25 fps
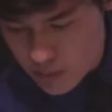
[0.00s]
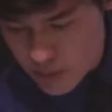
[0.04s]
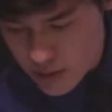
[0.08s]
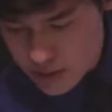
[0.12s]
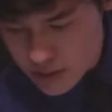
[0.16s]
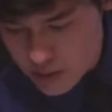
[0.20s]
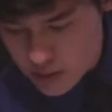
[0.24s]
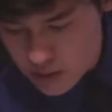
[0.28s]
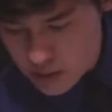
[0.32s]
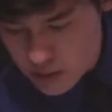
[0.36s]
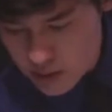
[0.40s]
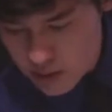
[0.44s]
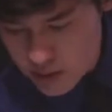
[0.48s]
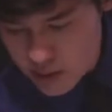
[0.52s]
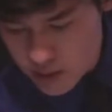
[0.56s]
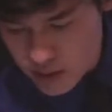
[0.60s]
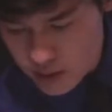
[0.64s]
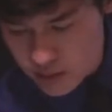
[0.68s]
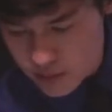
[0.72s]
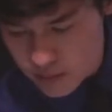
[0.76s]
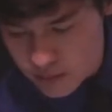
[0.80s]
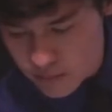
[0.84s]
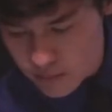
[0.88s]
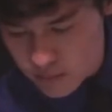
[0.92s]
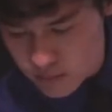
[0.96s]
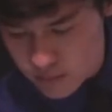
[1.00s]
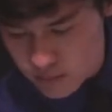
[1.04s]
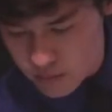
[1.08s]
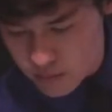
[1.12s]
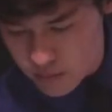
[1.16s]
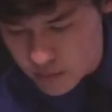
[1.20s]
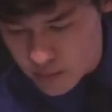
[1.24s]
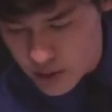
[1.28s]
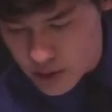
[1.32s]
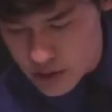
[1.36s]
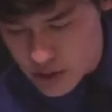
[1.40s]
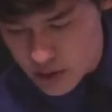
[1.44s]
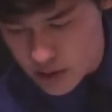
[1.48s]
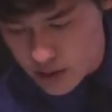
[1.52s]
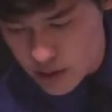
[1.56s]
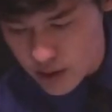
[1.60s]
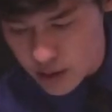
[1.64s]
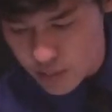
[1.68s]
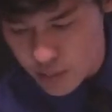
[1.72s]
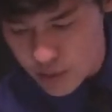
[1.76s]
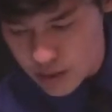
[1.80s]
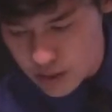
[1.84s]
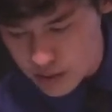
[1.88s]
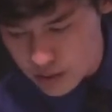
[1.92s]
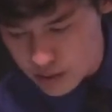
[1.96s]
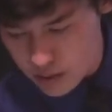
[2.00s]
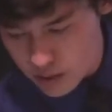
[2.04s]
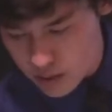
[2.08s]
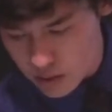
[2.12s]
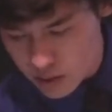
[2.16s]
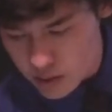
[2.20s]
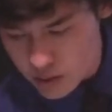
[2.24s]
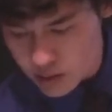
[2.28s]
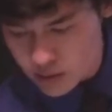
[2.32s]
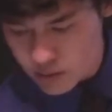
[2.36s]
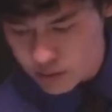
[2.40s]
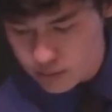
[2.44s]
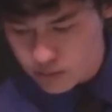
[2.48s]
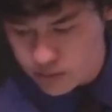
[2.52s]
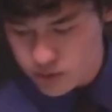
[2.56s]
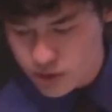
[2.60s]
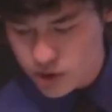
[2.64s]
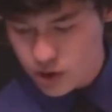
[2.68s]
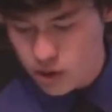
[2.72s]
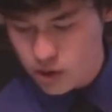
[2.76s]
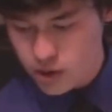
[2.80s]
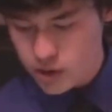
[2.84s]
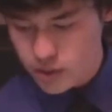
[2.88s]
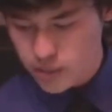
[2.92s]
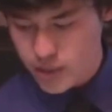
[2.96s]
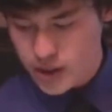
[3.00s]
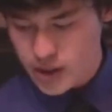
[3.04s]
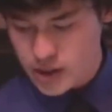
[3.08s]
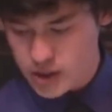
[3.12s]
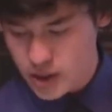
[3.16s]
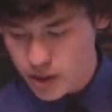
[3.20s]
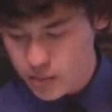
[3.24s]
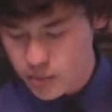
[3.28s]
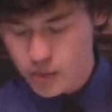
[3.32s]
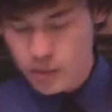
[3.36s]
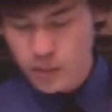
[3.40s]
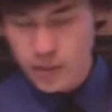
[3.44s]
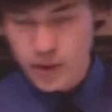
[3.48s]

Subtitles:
pentatonic, because I like pentatonic. It's hard to mess up in